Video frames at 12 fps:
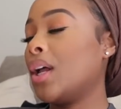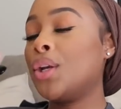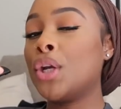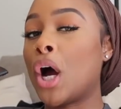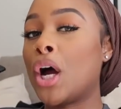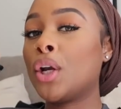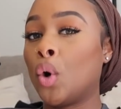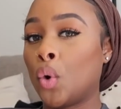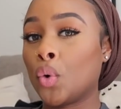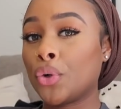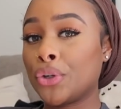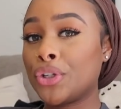
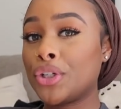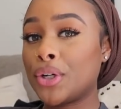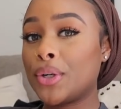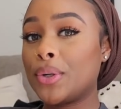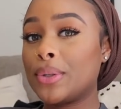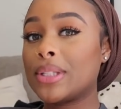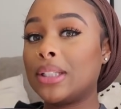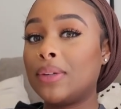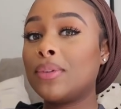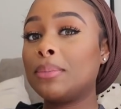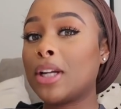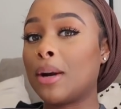non-horror shows
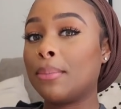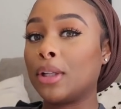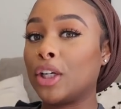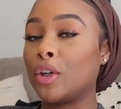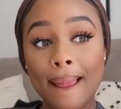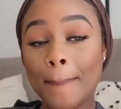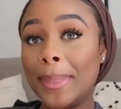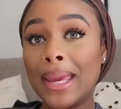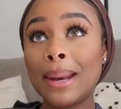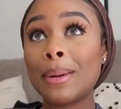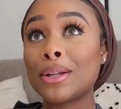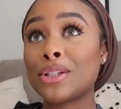leave them down below I'm
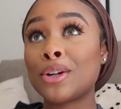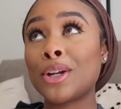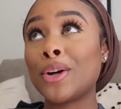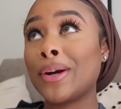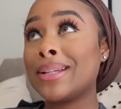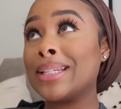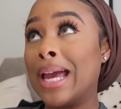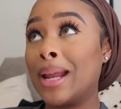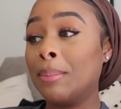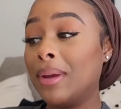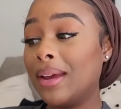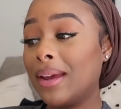thinking about starting Grey's
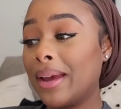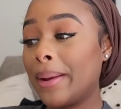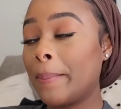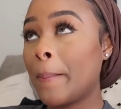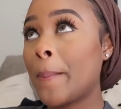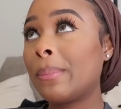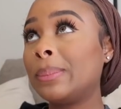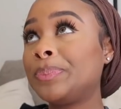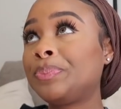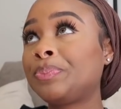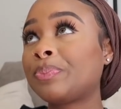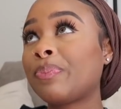Anatomy again
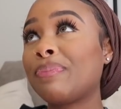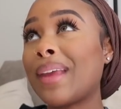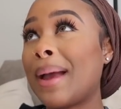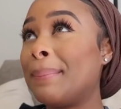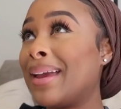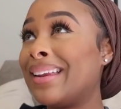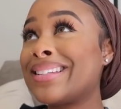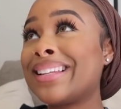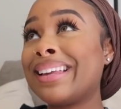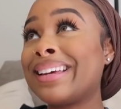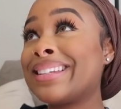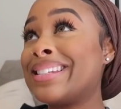I made it to
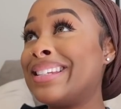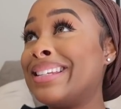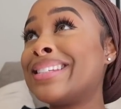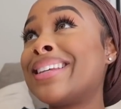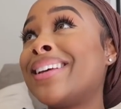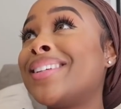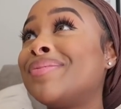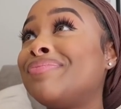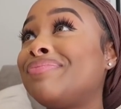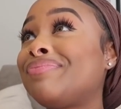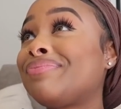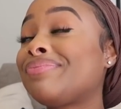like
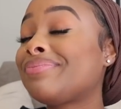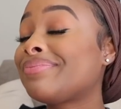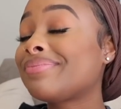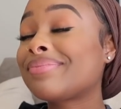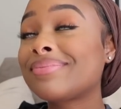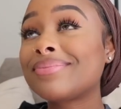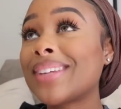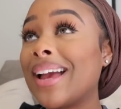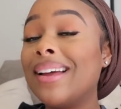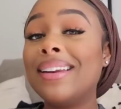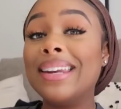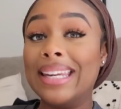season
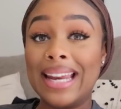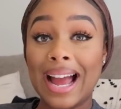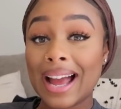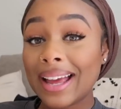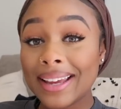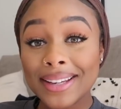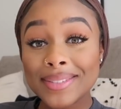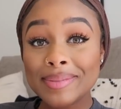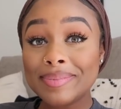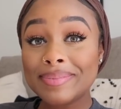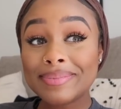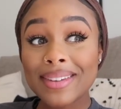
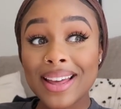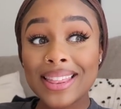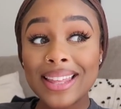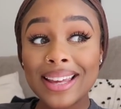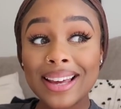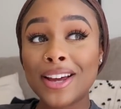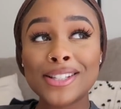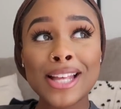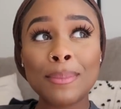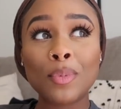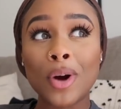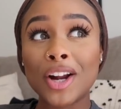nine, I think. I
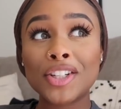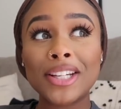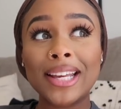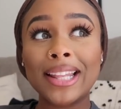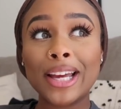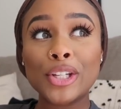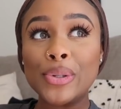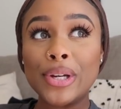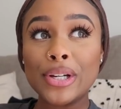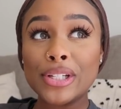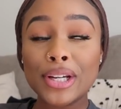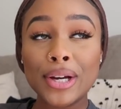stopped watching it like two
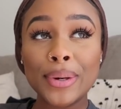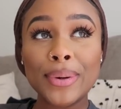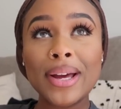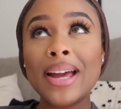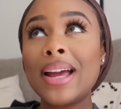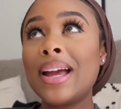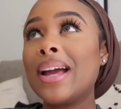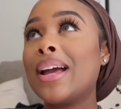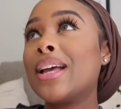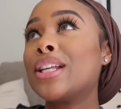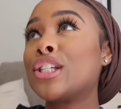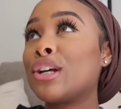years ago.
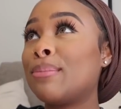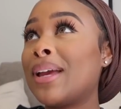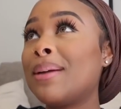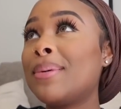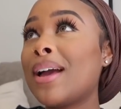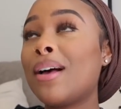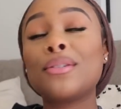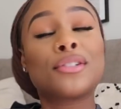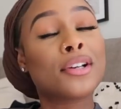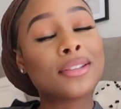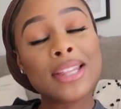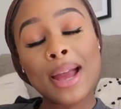So maybe I'll
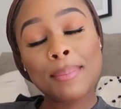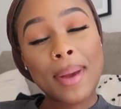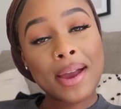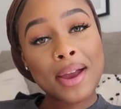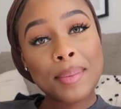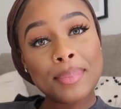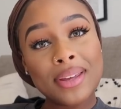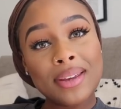start that back up